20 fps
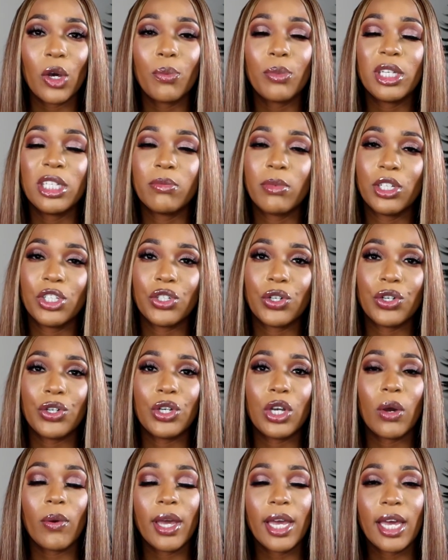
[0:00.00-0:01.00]
please make sure you
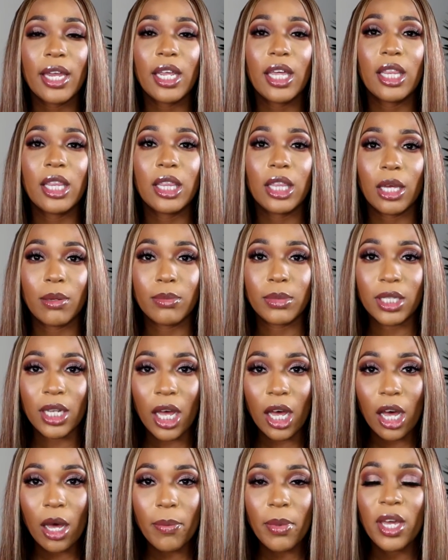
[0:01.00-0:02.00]
go ahead and thumbs
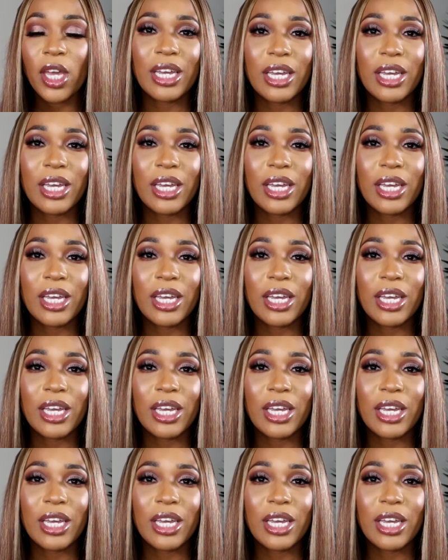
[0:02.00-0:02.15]
up